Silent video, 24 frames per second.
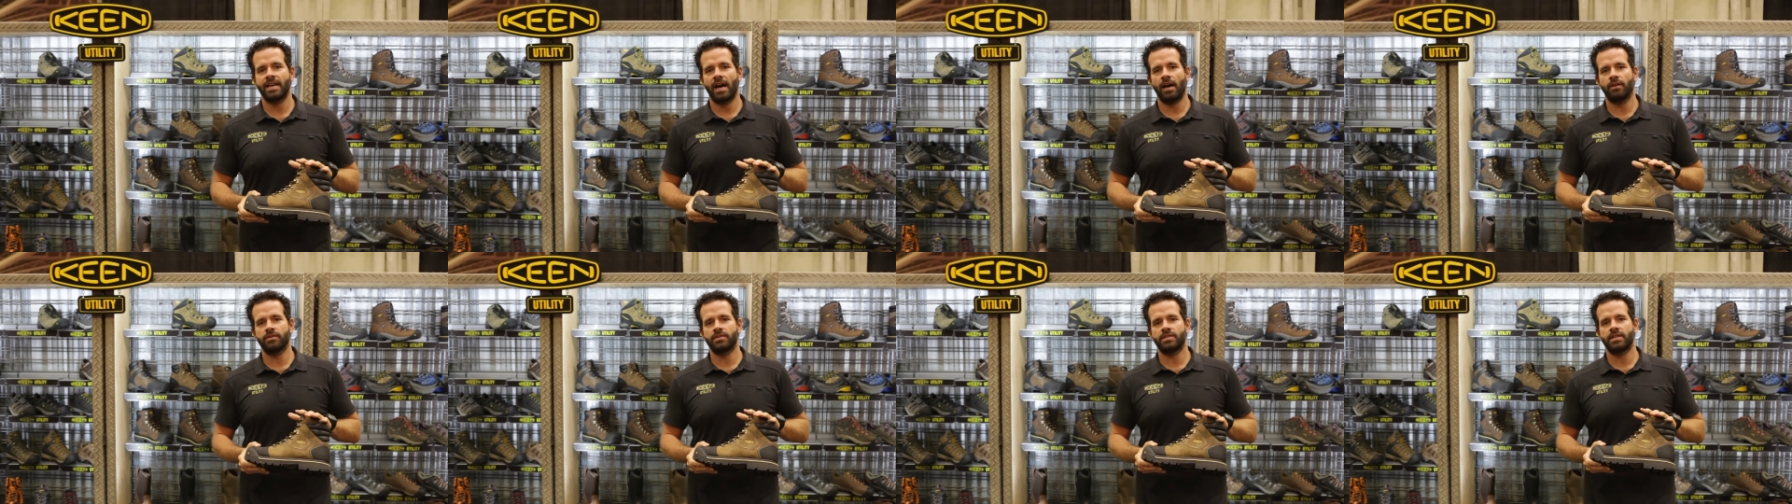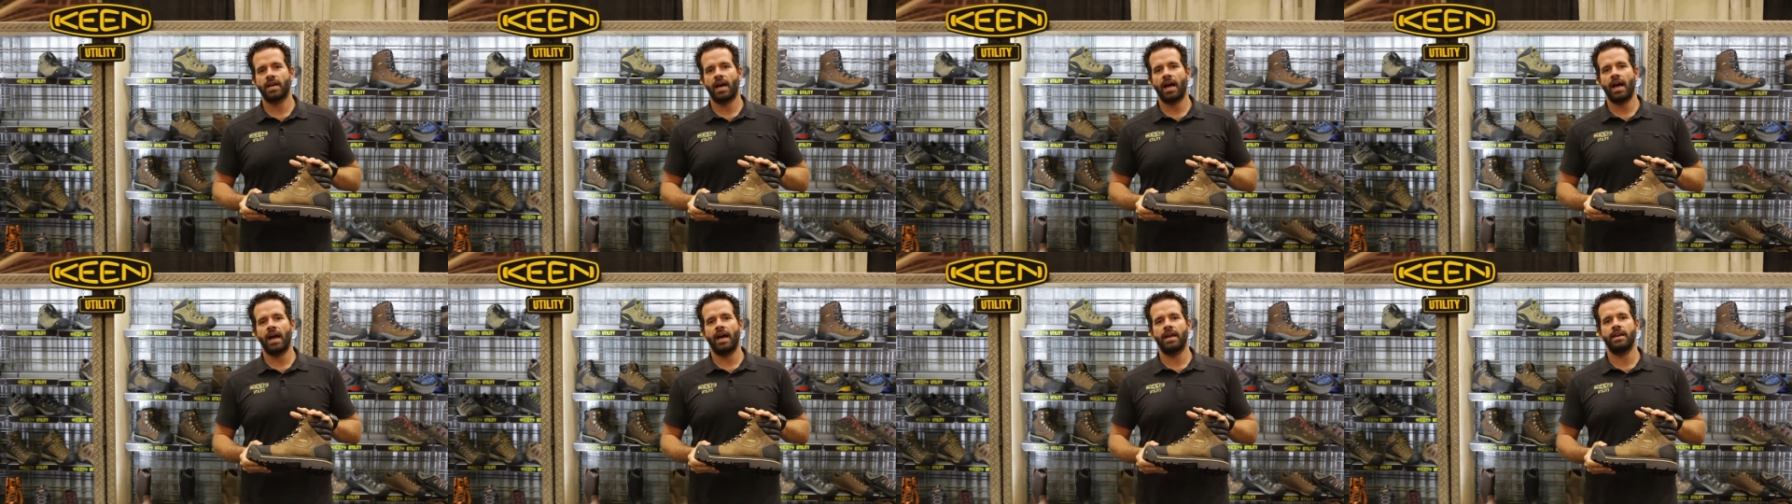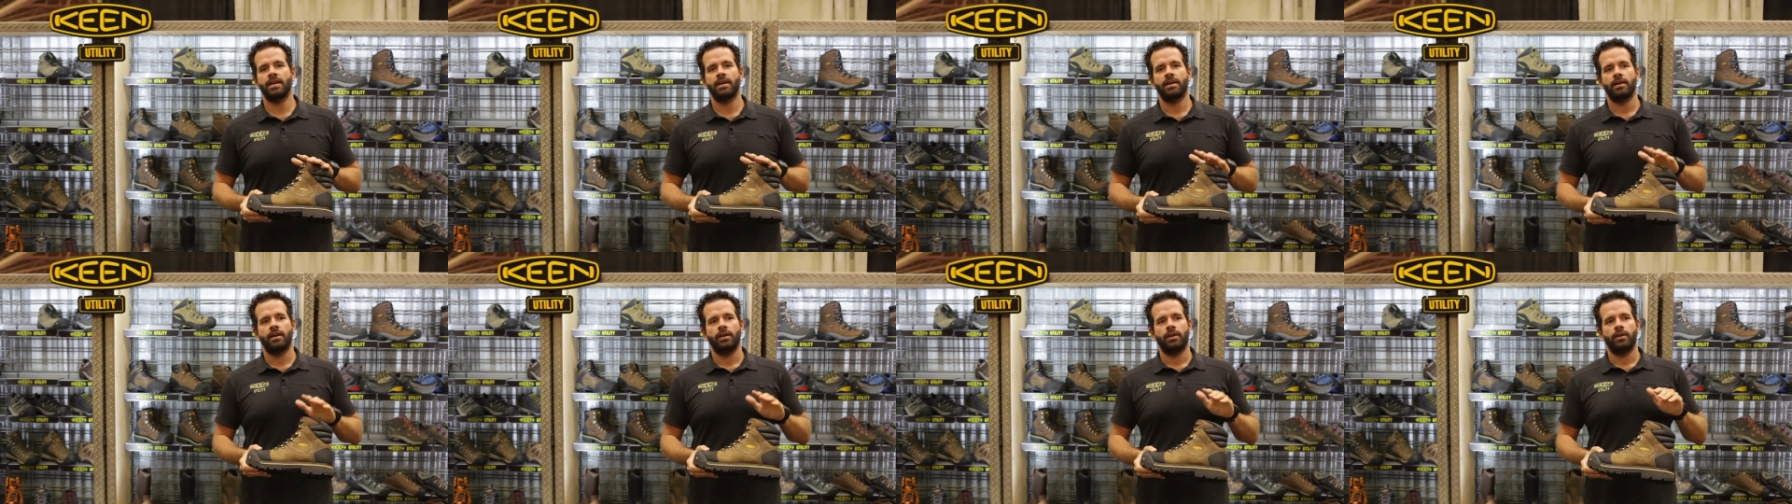outside,
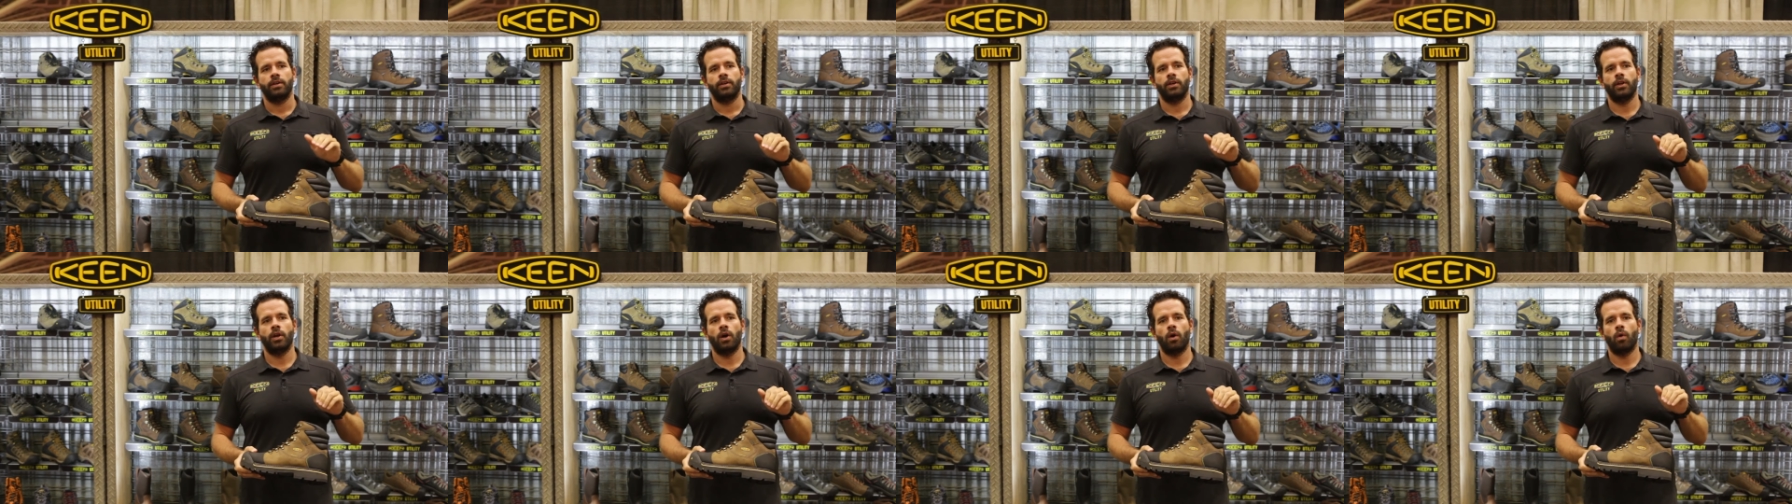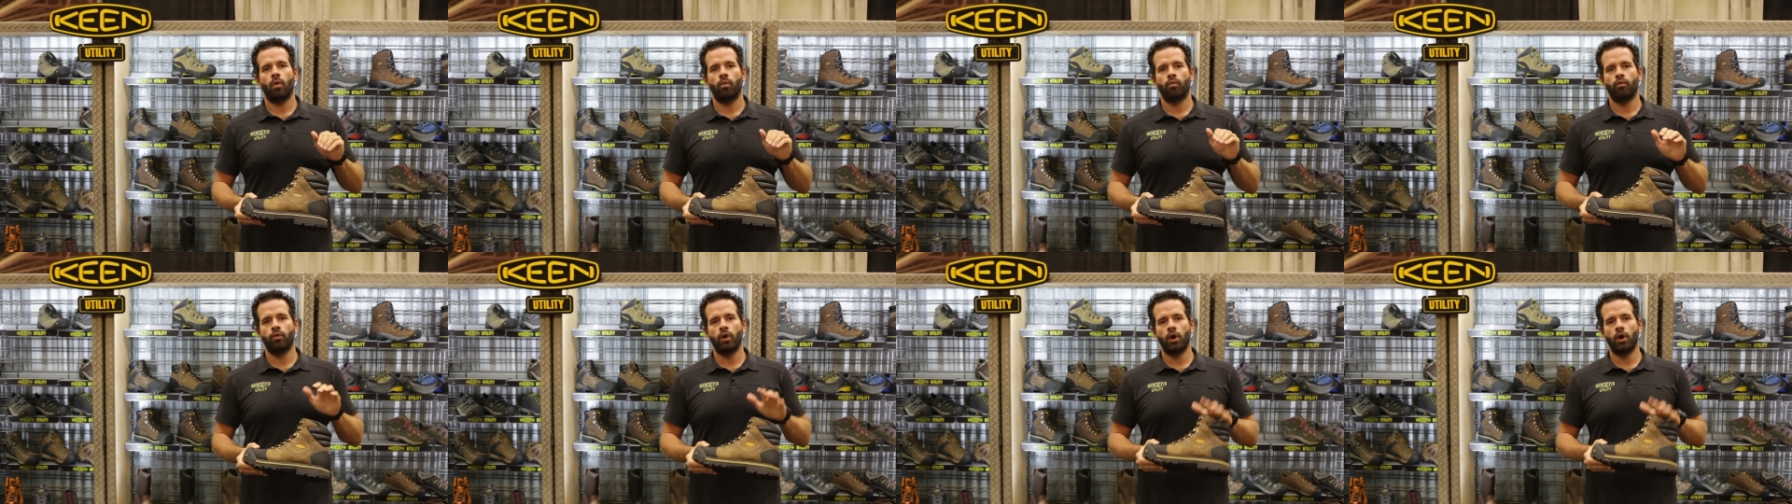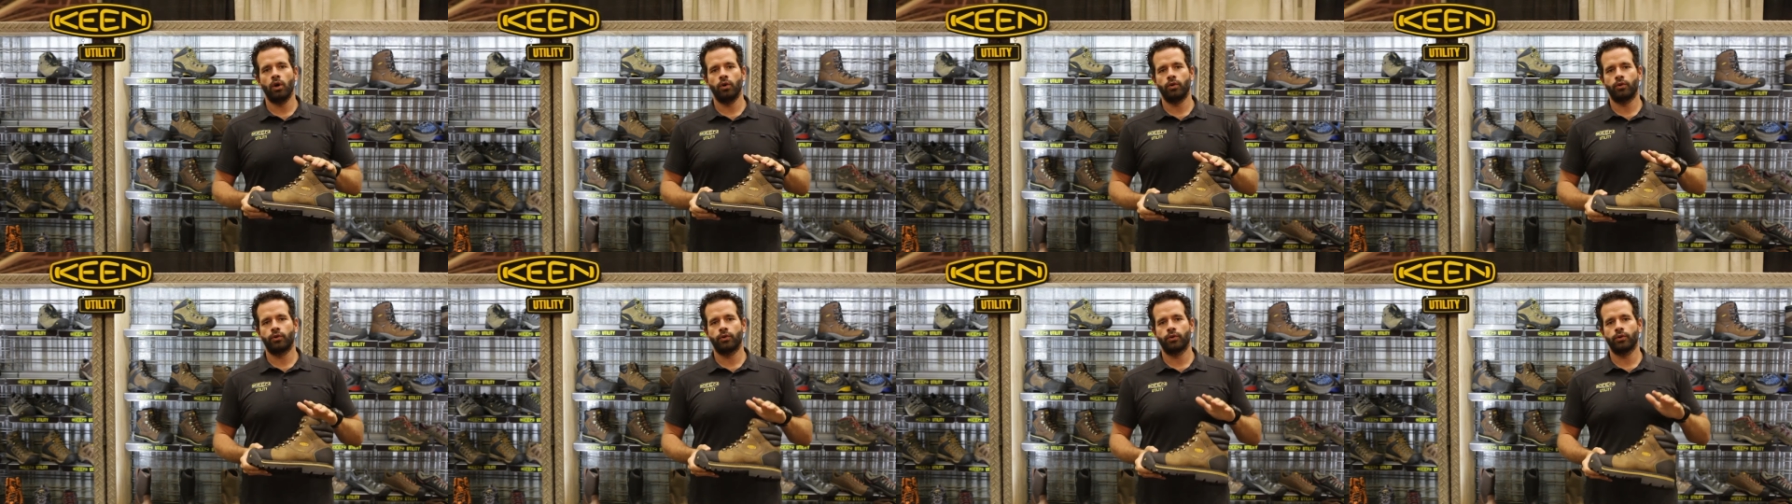you know,
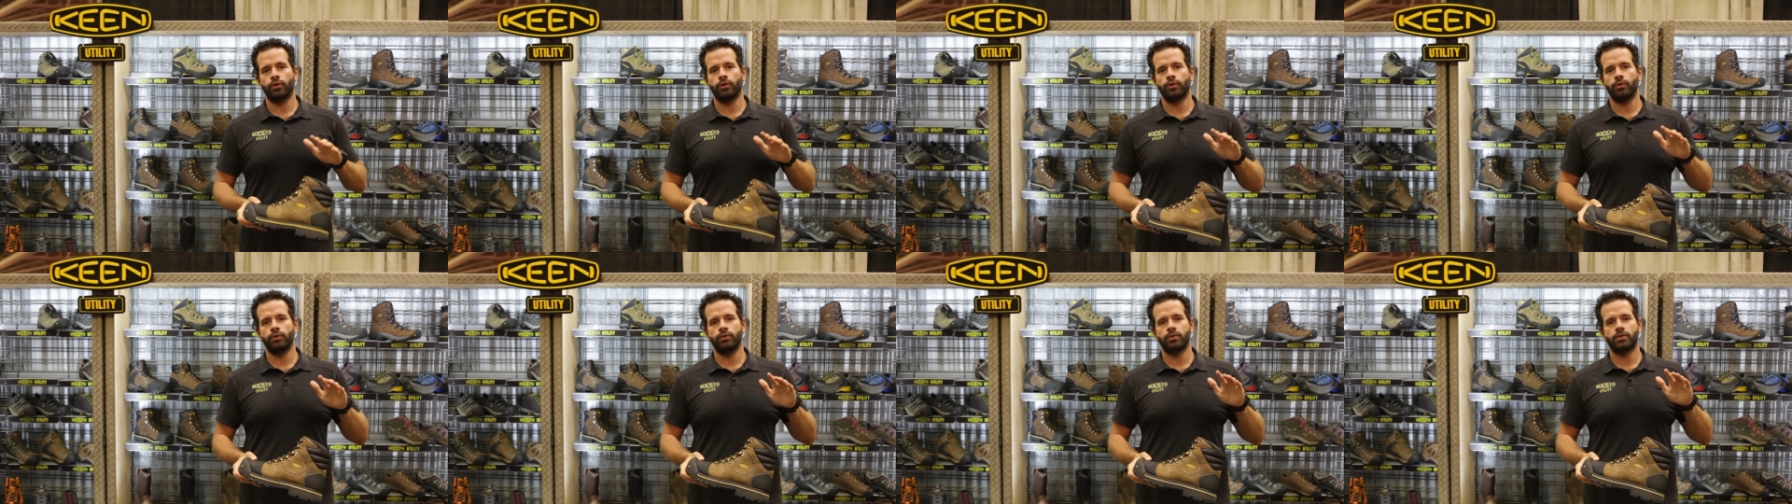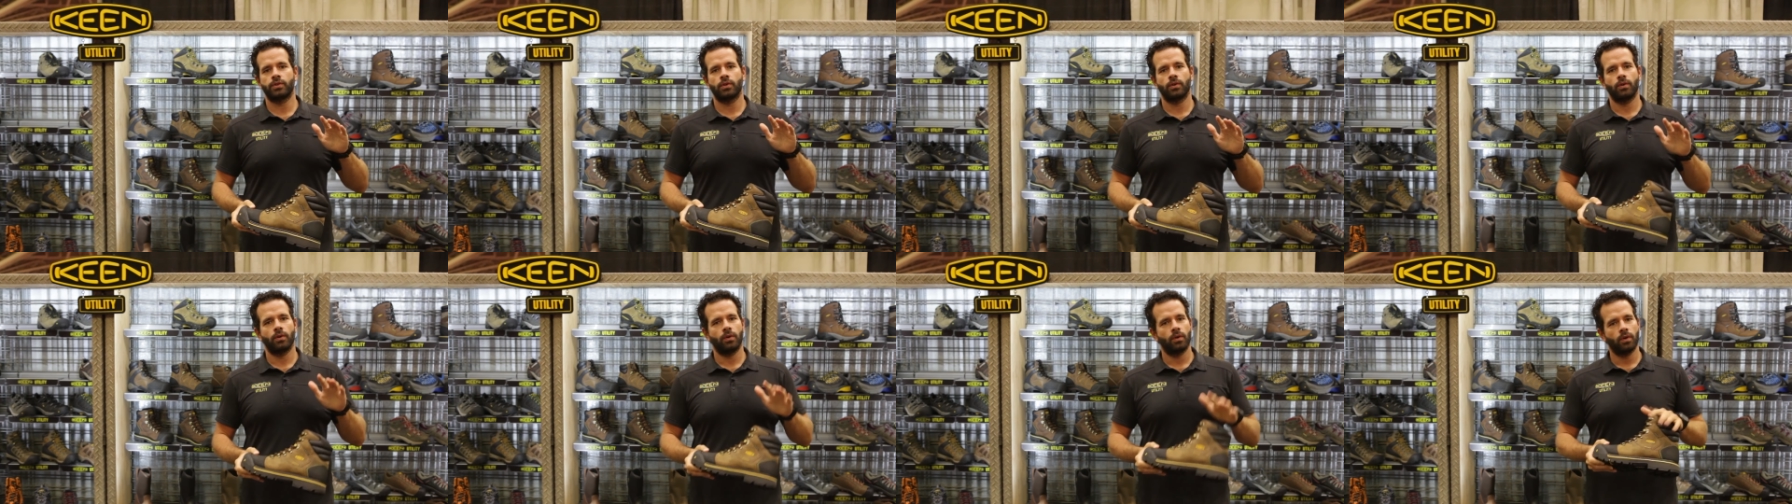road crews,